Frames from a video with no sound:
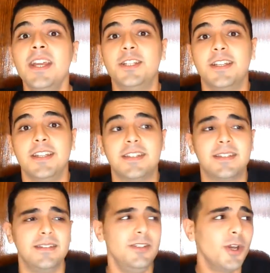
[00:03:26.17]
Just,
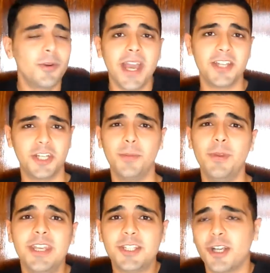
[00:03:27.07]
you know, catch up
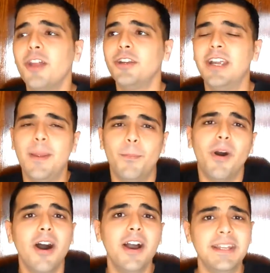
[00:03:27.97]
with each other and
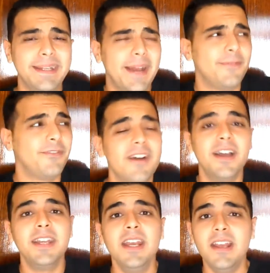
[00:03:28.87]
bond and have fun.